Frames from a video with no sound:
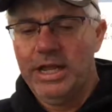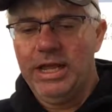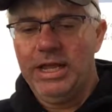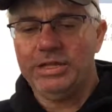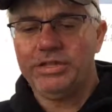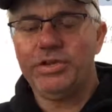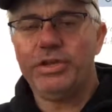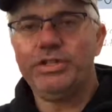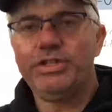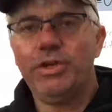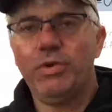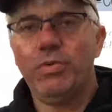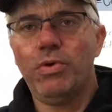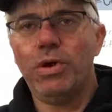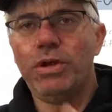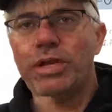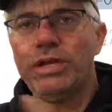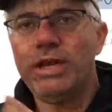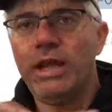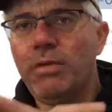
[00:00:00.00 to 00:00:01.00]
And so as they were
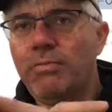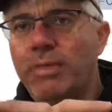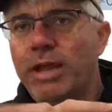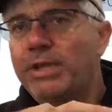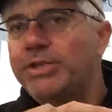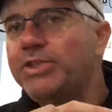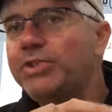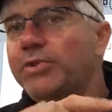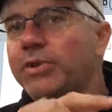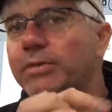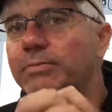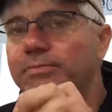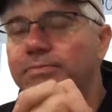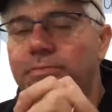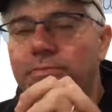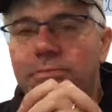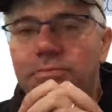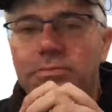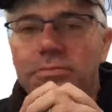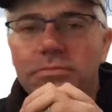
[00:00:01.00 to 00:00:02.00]
walking down Main Street,
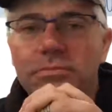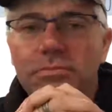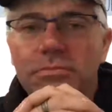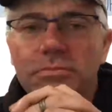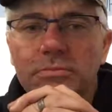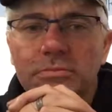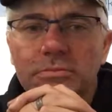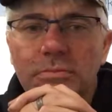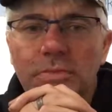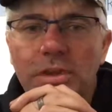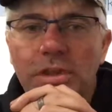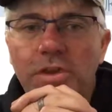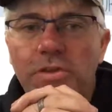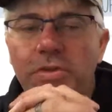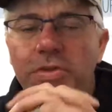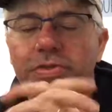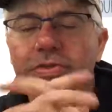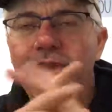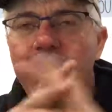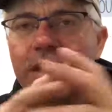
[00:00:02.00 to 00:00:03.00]
the
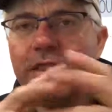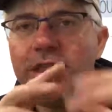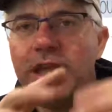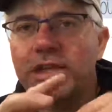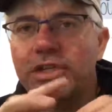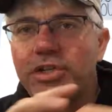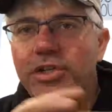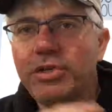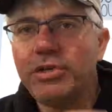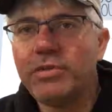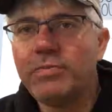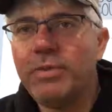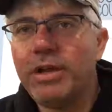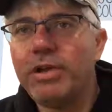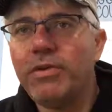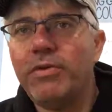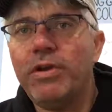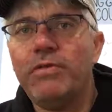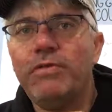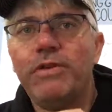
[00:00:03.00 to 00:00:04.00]
thing that shook
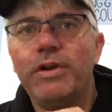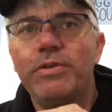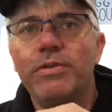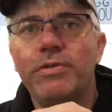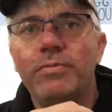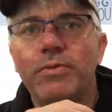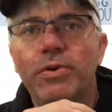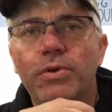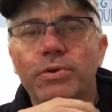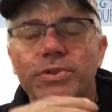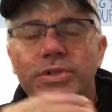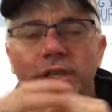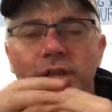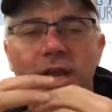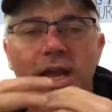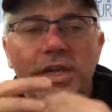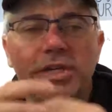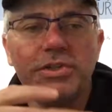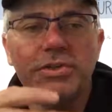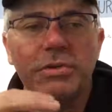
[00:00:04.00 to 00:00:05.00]
my grandfather the most
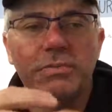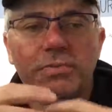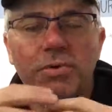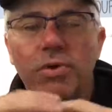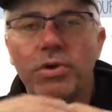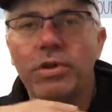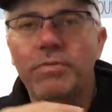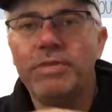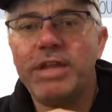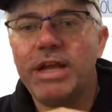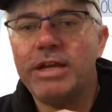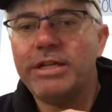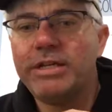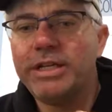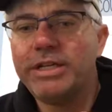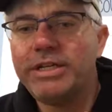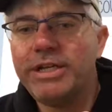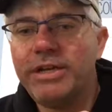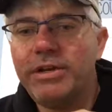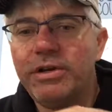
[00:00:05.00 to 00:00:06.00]
and actually broke him down
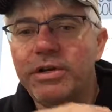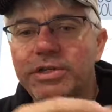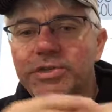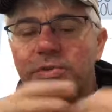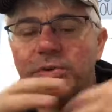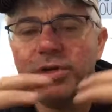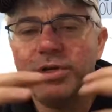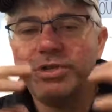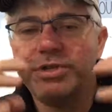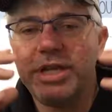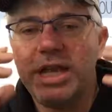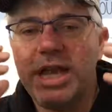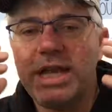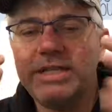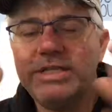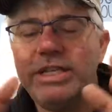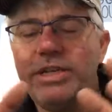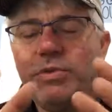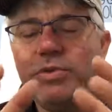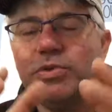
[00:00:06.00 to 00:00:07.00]
into tears was
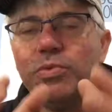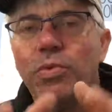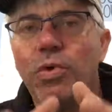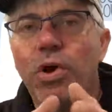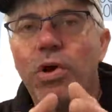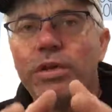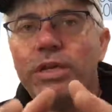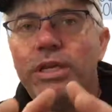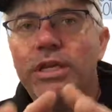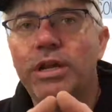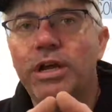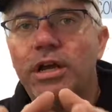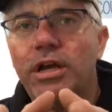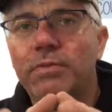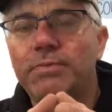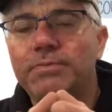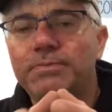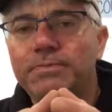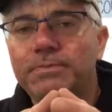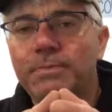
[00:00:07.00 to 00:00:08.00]
as he was walking
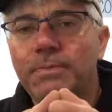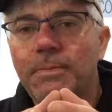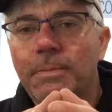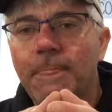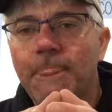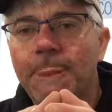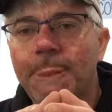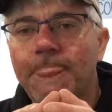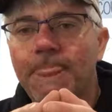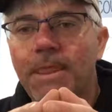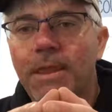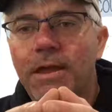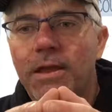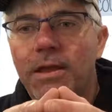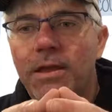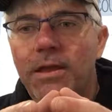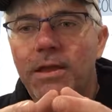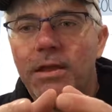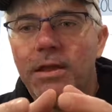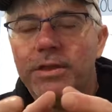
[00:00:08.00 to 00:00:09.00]
up,
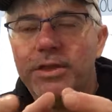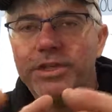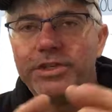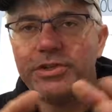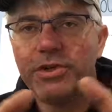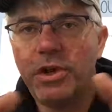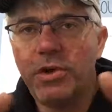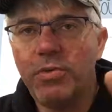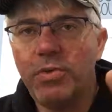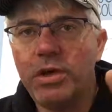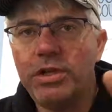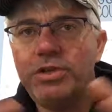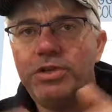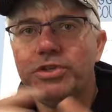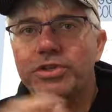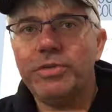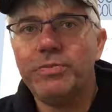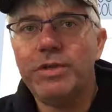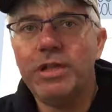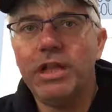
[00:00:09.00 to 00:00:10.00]
they saw what
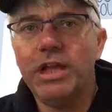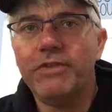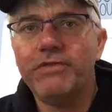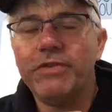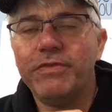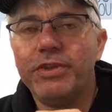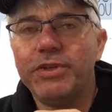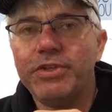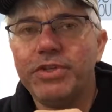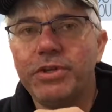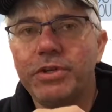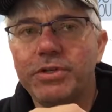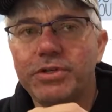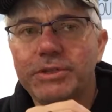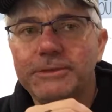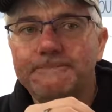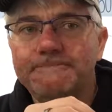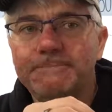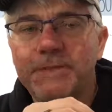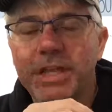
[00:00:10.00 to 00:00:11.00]
used to be left of the
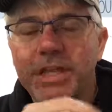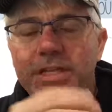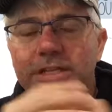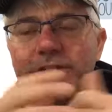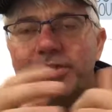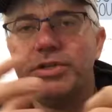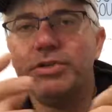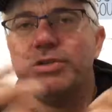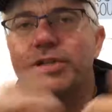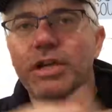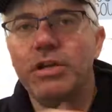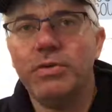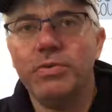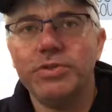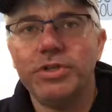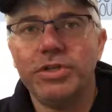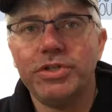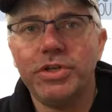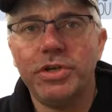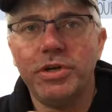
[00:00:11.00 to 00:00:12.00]
church. They could still tell it
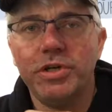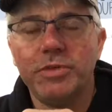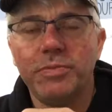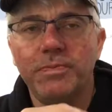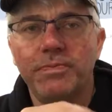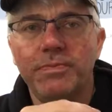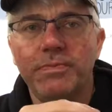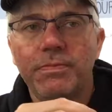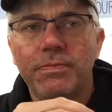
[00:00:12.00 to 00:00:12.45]
was a church.